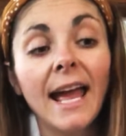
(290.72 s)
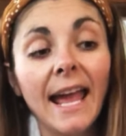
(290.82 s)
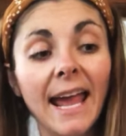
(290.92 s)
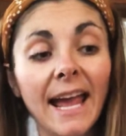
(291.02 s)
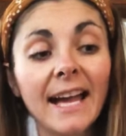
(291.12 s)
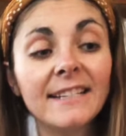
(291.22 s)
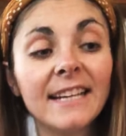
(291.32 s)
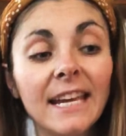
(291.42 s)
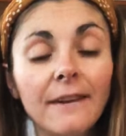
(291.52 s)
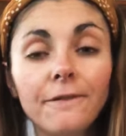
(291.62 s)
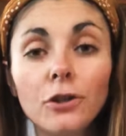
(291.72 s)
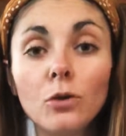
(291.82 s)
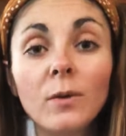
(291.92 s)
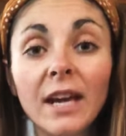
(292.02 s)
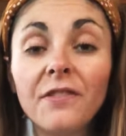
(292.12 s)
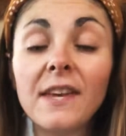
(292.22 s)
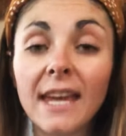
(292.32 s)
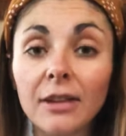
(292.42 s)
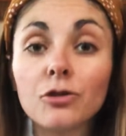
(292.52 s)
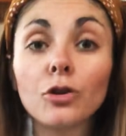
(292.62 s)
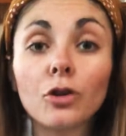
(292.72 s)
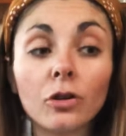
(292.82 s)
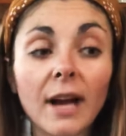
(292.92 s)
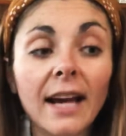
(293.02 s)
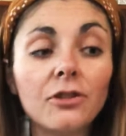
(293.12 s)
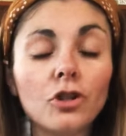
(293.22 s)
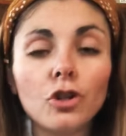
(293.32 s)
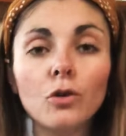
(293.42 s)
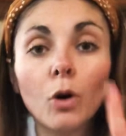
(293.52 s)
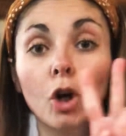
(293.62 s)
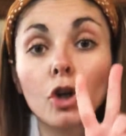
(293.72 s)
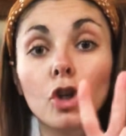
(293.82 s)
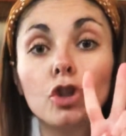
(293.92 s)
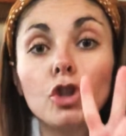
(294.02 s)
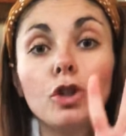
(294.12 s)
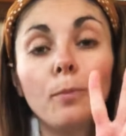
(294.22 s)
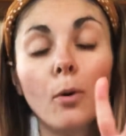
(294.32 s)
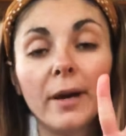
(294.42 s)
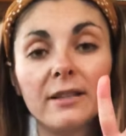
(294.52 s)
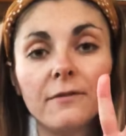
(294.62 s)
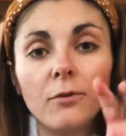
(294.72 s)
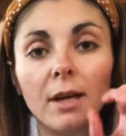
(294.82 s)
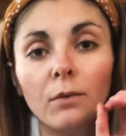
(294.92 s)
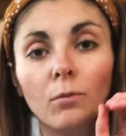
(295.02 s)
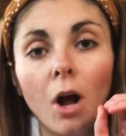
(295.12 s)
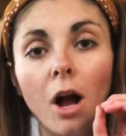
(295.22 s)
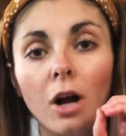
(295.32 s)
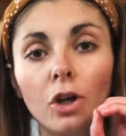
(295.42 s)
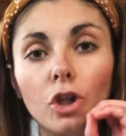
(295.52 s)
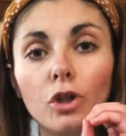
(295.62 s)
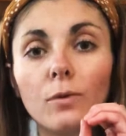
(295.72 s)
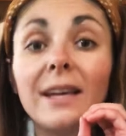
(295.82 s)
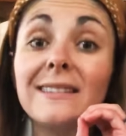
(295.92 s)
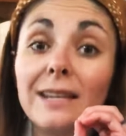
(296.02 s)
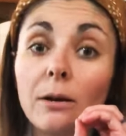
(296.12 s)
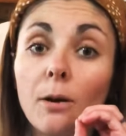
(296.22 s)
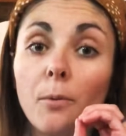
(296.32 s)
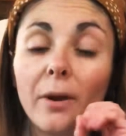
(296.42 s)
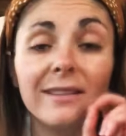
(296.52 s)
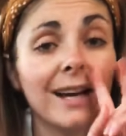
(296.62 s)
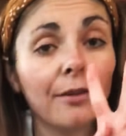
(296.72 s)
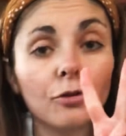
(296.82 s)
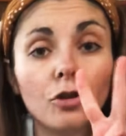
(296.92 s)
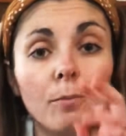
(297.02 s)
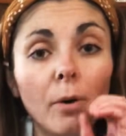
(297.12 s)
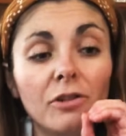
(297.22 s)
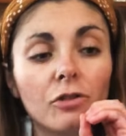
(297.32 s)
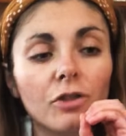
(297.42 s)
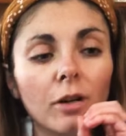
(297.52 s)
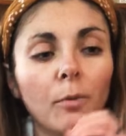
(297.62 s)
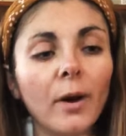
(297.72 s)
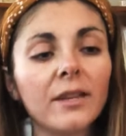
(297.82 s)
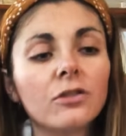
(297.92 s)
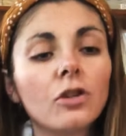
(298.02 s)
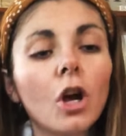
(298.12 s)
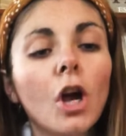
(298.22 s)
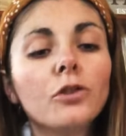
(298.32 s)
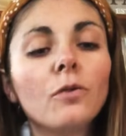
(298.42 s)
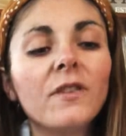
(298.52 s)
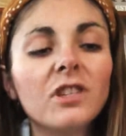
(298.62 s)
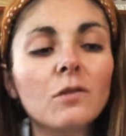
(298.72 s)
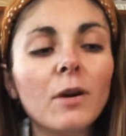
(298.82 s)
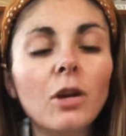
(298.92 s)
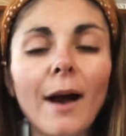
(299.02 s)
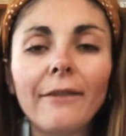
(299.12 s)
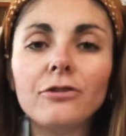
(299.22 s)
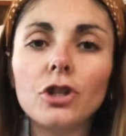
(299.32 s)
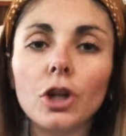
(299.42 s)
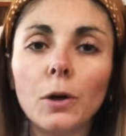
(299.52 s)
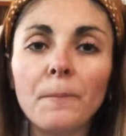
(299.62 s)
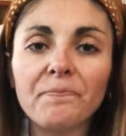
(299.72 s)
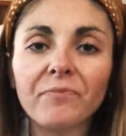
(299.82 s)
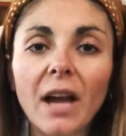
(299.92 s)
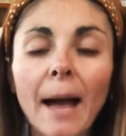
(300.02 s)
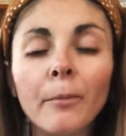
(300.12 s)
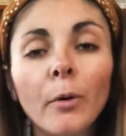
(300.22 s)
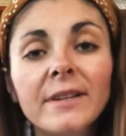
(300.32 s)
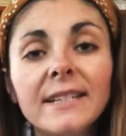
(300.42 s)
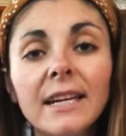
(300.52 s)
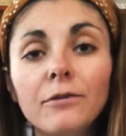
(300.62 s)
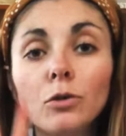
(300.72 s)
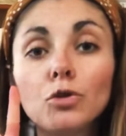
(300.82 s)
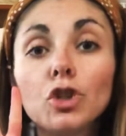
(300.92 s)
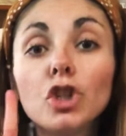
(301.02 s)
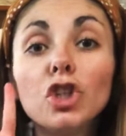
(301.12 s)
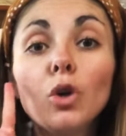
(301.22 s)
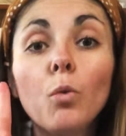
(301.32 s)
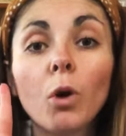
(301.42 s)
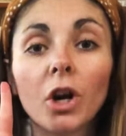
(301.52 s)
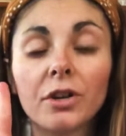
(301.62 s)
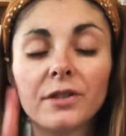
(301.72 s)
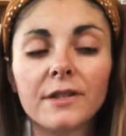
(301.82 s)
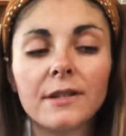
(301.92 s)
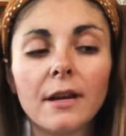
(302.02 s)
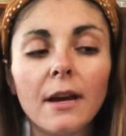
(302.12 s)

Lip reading: And if you get the answer correct, you earn 2 points. If you get it wrong, you get 0 points. Either 2 points or 0 points. So this is what you have to do. I'm going to give you 2 words.